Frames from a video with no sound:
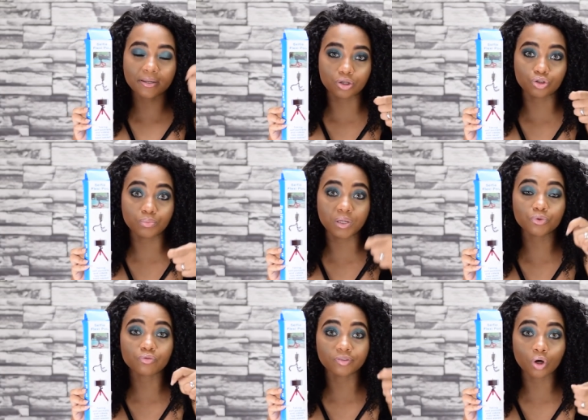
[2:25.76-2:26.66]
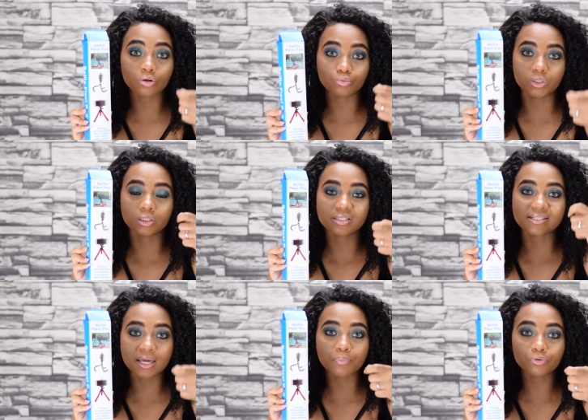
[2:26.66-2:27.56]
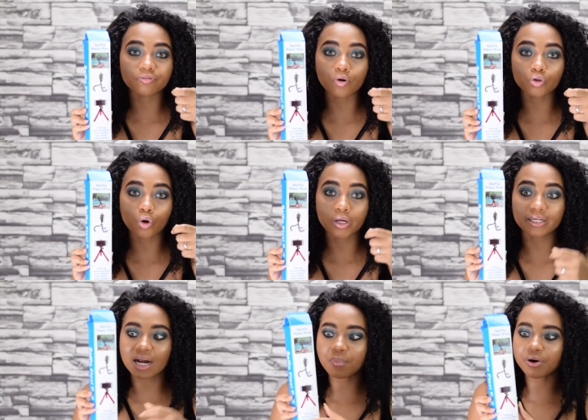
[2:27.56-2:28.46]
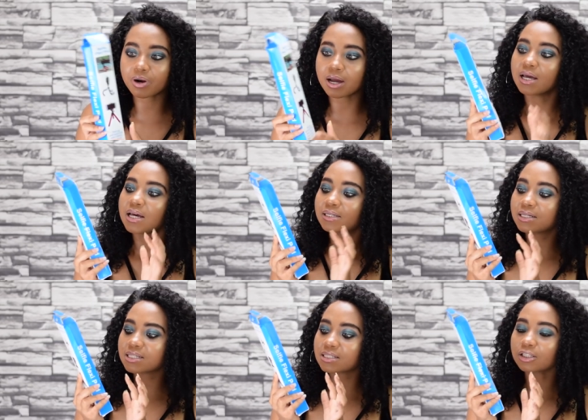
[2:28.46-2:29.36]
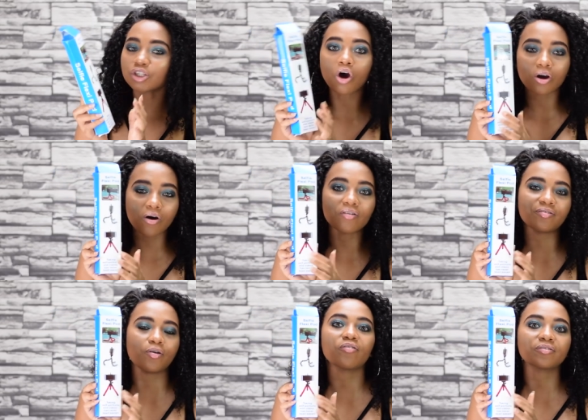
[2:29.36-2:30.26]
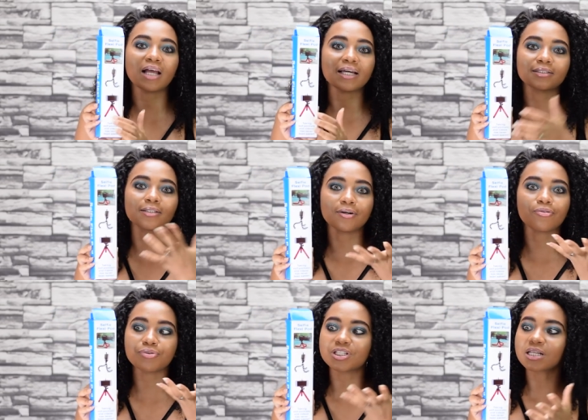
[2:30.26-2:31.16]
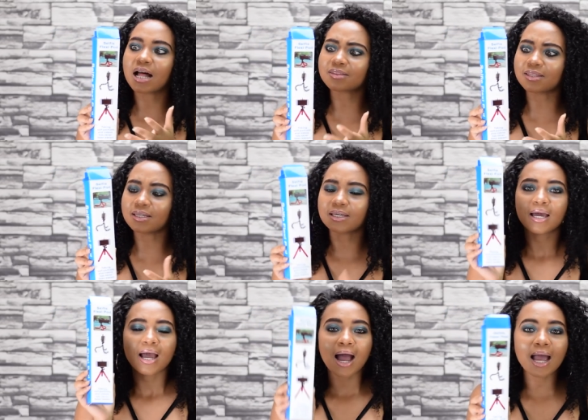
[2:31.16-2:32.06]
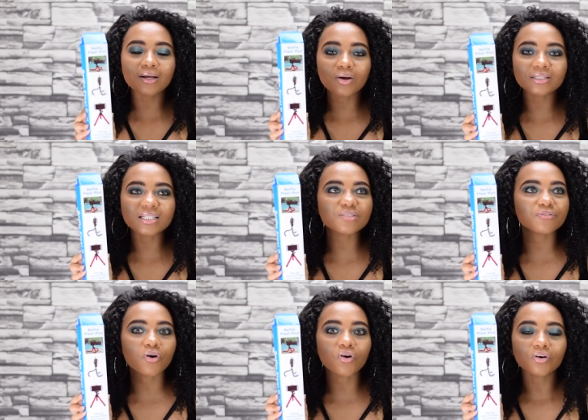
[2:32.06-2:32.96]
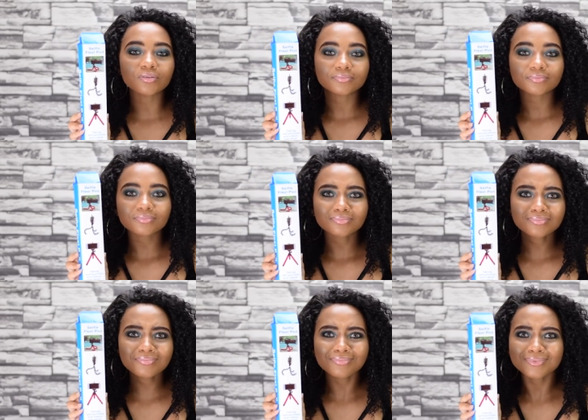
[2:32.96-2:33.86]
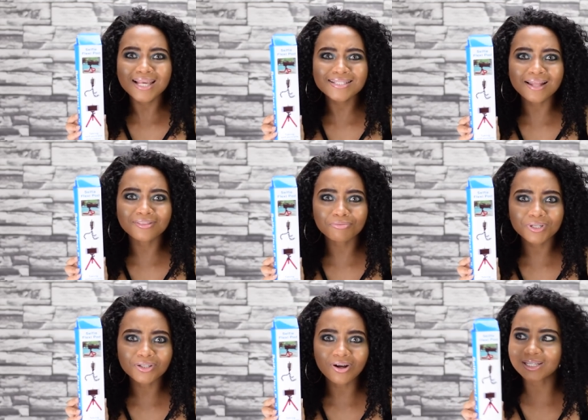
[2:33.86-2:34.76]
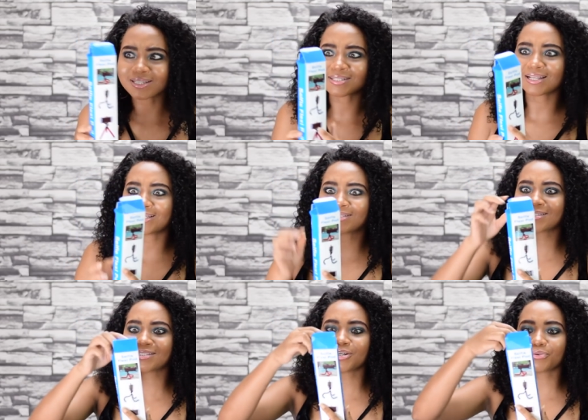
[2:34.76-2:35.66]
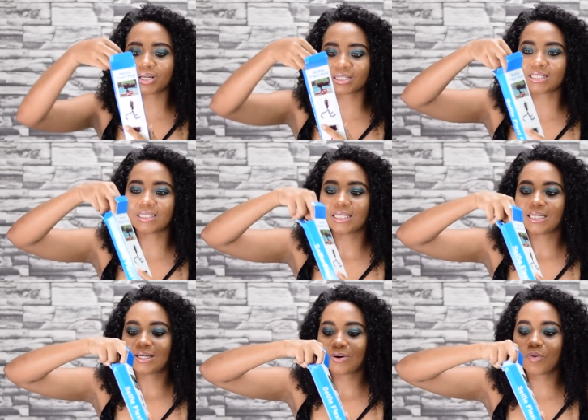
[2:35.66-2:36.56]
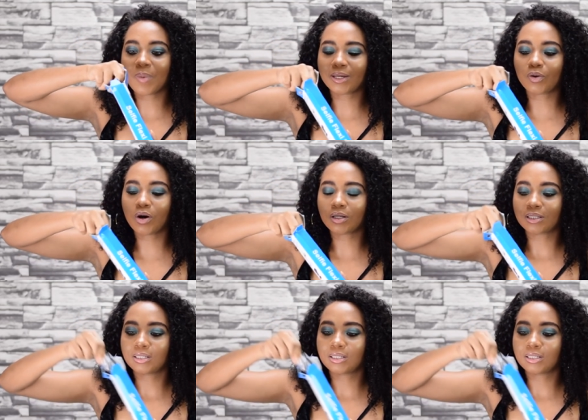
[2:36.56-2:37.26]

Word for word: uh, to be able to vlog with a stable phone or a camera. This is a knockoff of like the original thing. I got this for less than three dollars, like seriously. Oh my God.